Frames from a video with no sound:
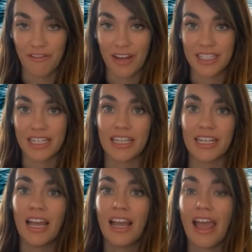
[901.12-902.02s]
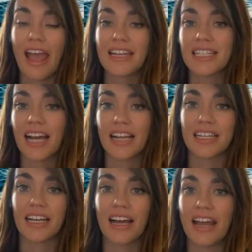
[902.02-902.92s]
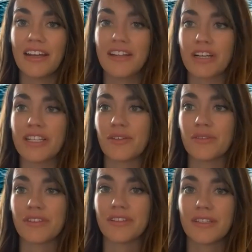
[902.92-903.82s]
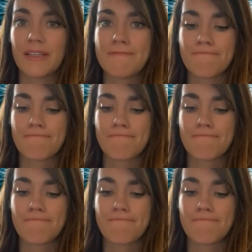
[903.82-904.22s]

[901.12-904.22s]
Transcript: affecting Antarctica and its resources?